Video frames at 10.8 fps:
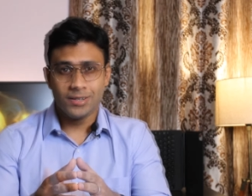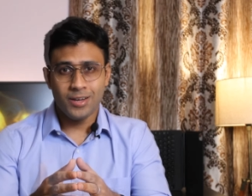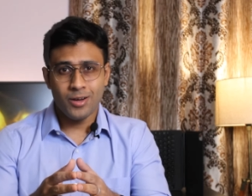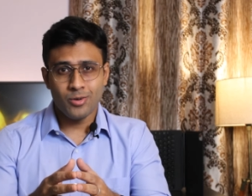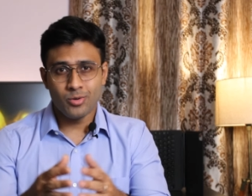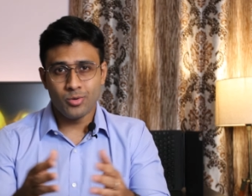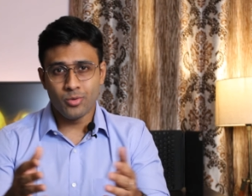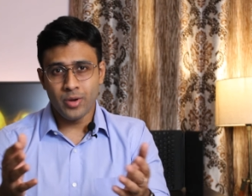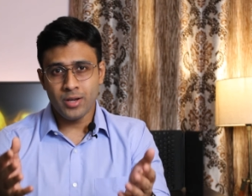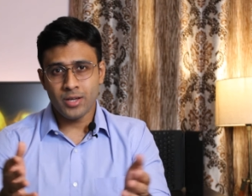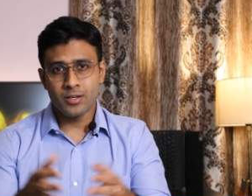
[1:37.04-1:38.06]
Now,
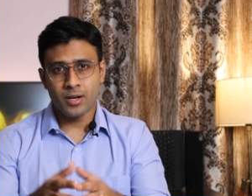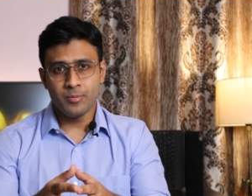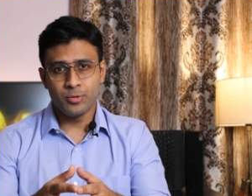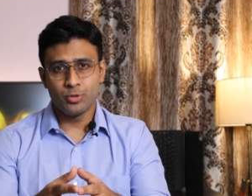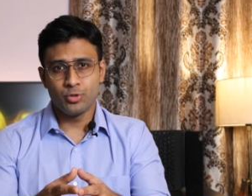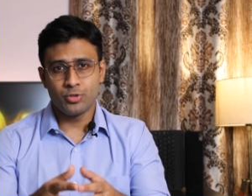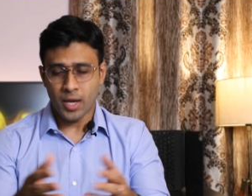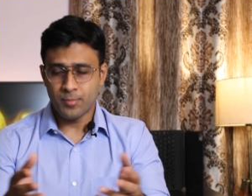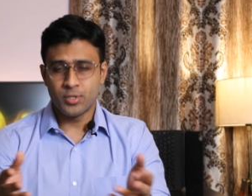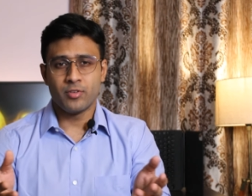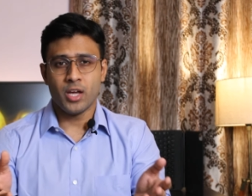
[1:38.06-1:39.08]
when it comes to
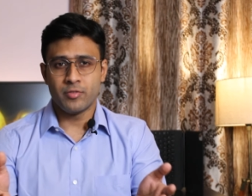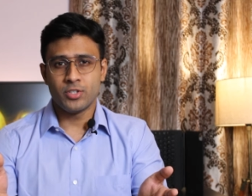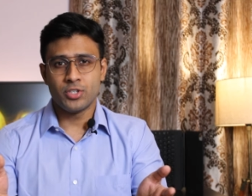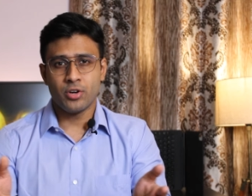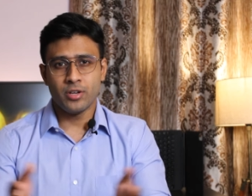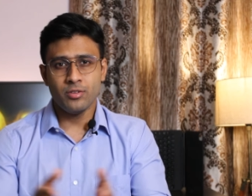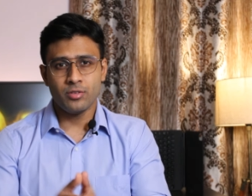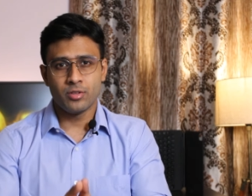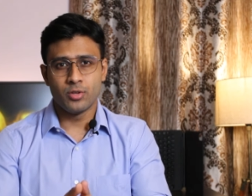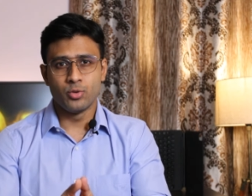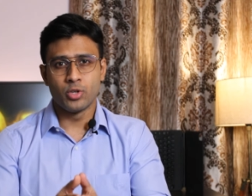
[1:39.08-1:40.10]
types of life
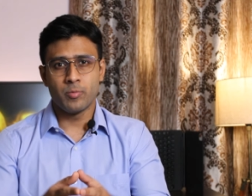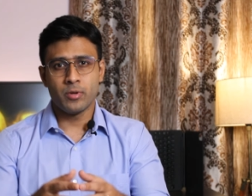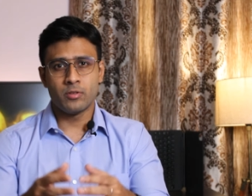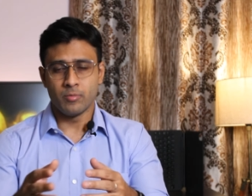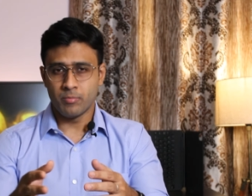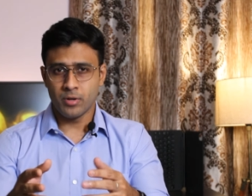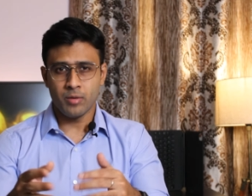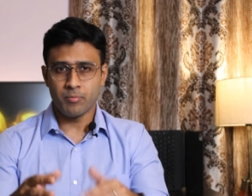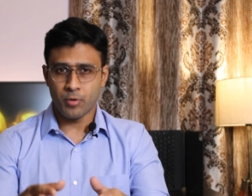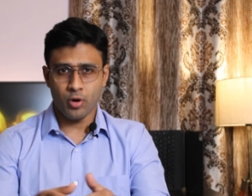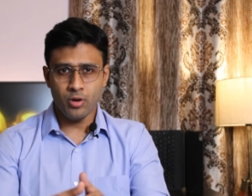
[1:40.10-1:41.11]
insurance, to keep it simple
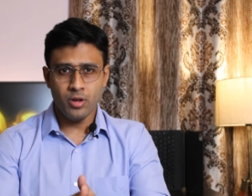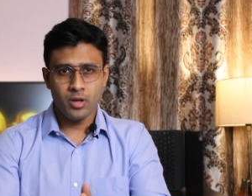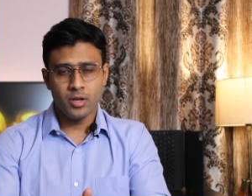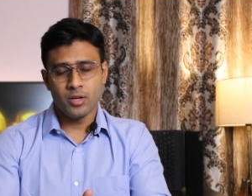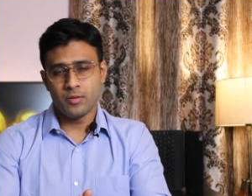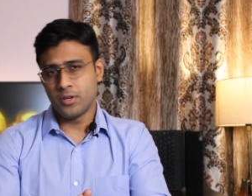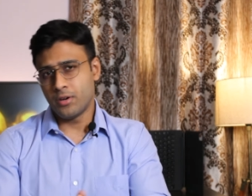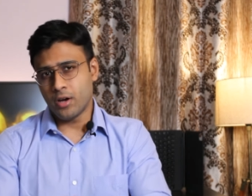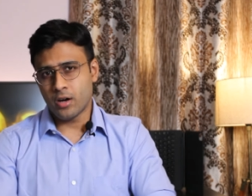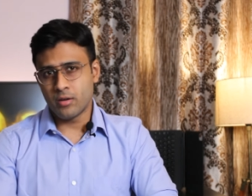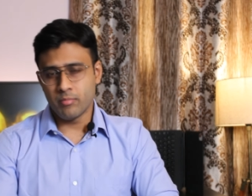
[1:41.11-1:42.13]
and broad, there
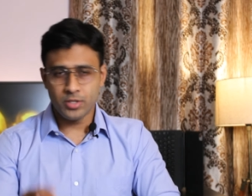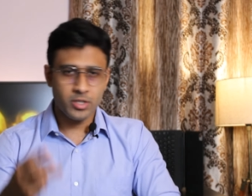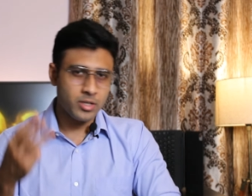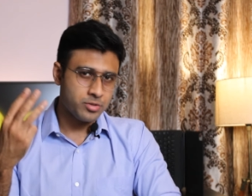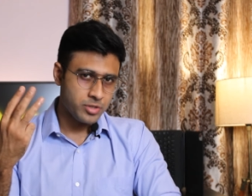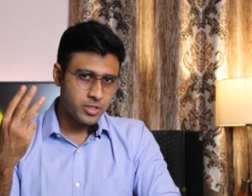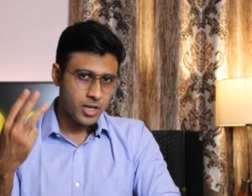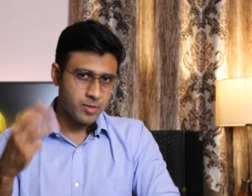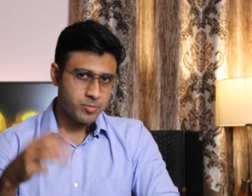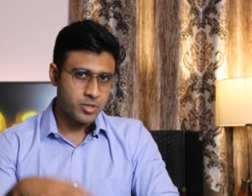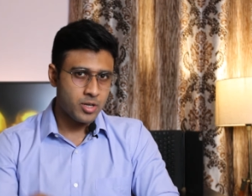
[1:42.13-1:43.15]
are majorly three
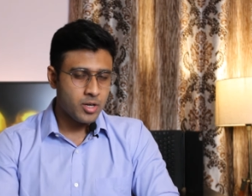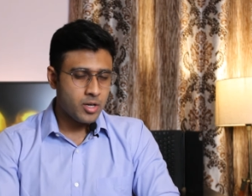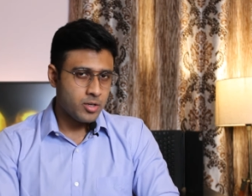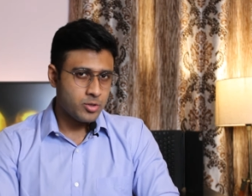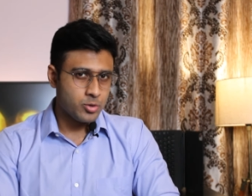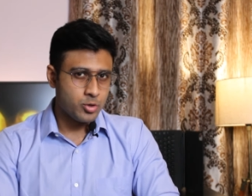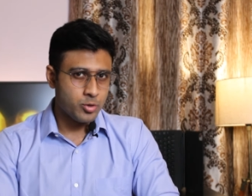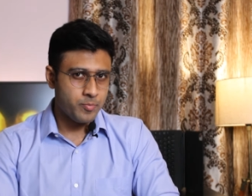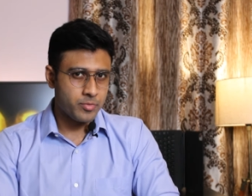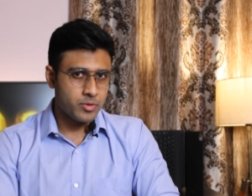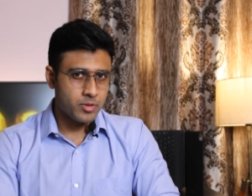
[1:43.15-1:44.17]
types.
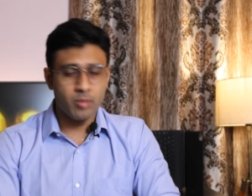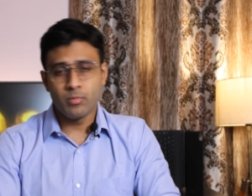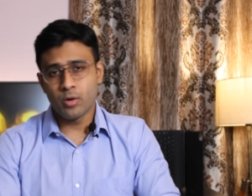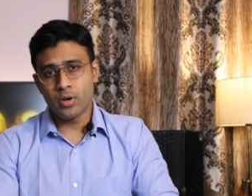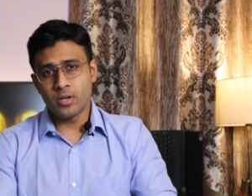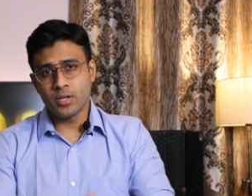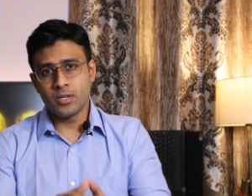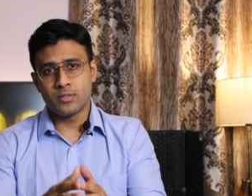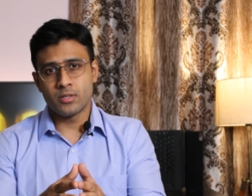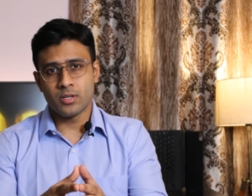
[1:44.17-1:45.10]
So the number one is